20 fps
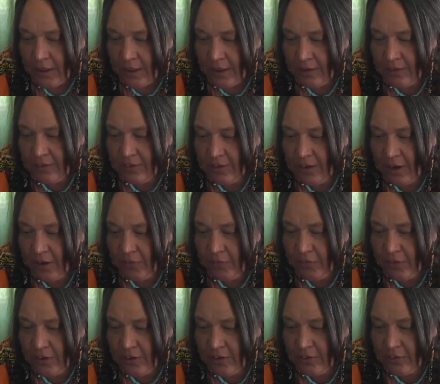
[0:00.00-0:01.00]
and stuff
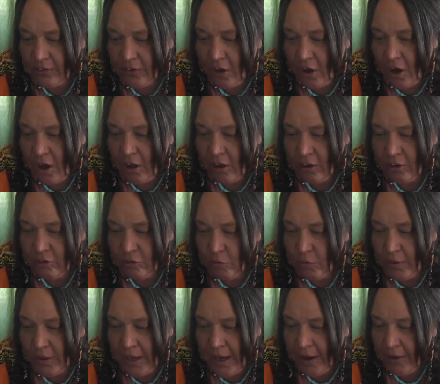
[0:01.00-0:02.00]
in his college
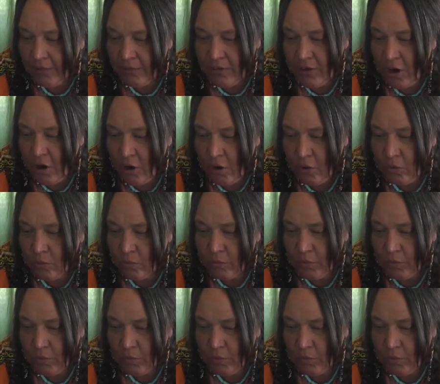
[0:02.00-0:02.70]
we have no